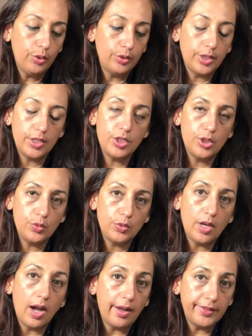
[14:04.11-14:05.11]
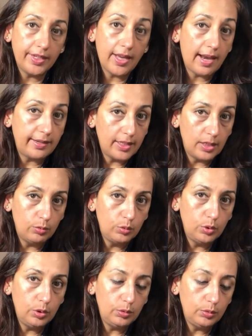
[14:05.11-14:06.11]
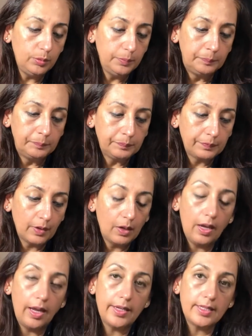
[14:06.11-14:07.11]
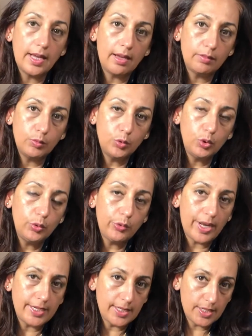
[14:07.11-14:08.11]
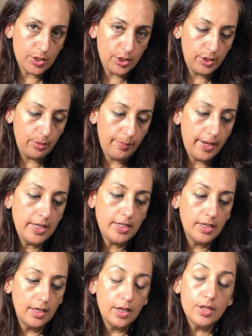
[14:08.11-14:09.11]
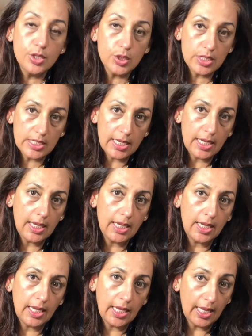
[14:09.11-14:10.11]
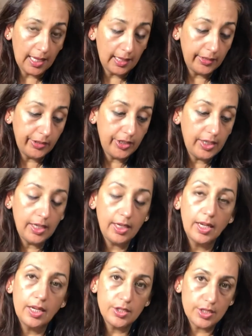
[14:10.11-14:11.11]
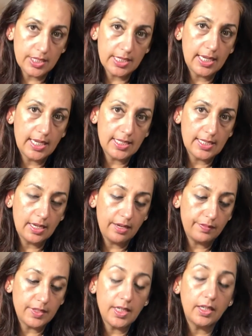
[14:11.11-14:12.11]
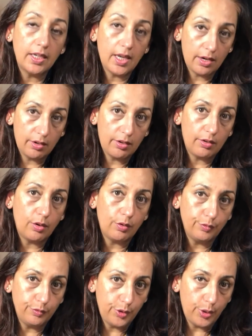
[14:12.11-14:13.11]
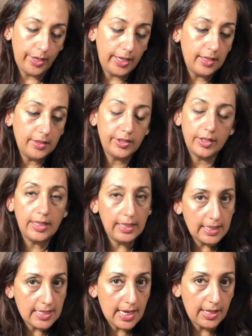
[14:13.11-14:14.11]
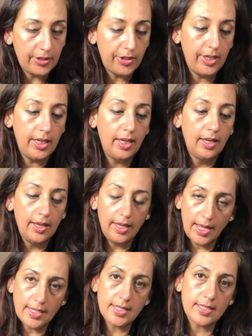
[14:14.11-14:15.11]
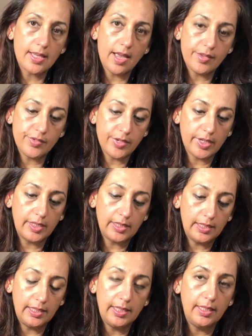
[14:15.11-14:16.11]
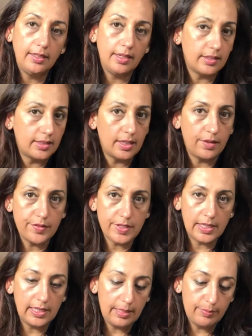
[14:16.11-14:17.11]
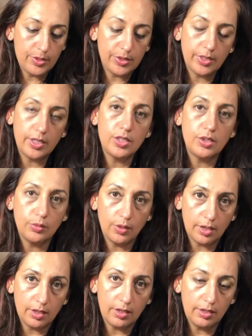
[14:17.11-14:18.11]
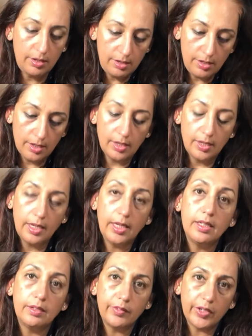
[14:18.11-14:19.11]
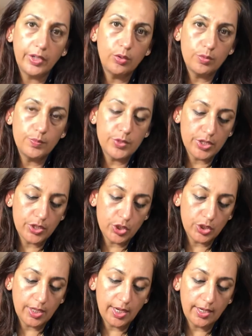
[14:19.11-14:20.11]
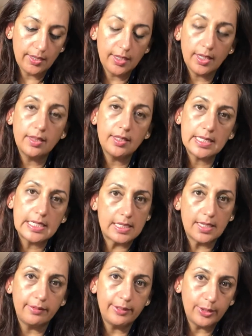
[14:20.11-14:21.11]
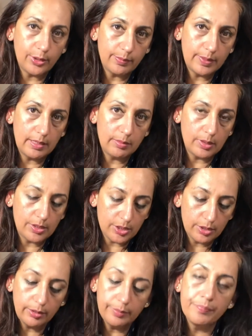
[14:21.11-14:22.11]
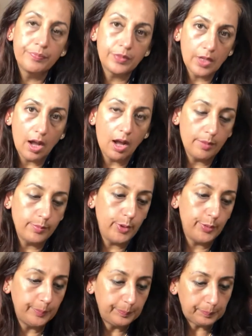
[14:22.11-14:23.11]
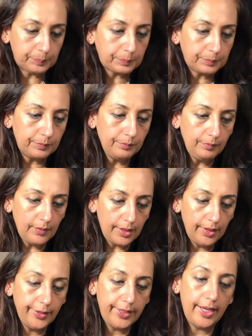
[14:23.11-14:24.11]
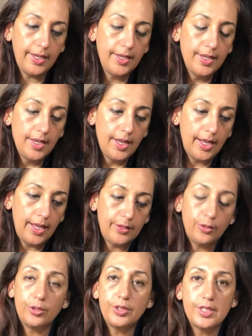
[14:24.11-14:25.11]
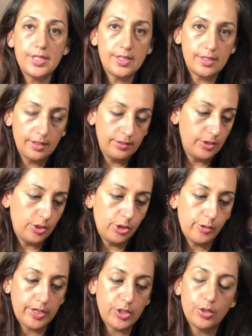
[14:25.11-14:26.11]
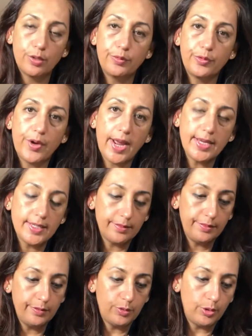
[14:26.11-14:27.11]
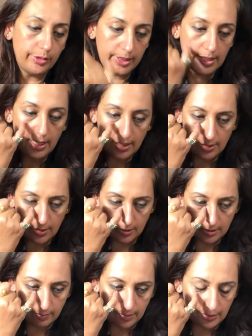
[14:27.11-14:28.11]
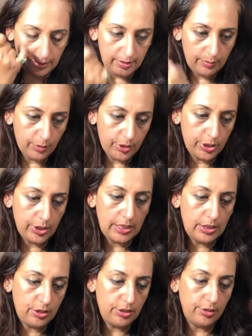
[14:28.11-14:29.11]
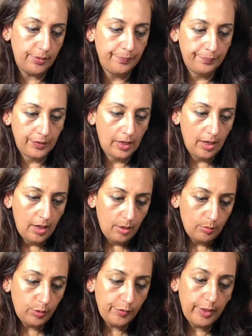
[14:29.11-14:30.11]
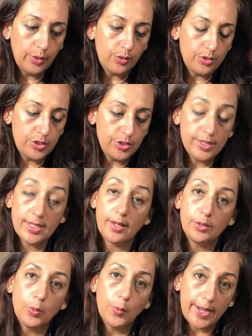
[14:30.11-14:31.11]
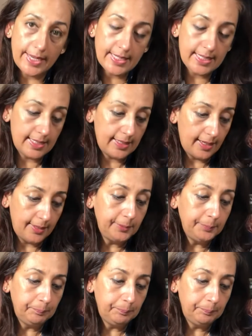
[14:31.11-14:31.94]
that you either carry a wooloo and have a wooloo right next to your bed to stay healthy, to stay safe. Take care of your health, eat healthy, exercise regularly, get enough sleep so that you are in a very good position, and then the star will not be able to harm you. Okay, and North is the direction of rat, and we've already talked about what you need to do. Moving on to Southwest now.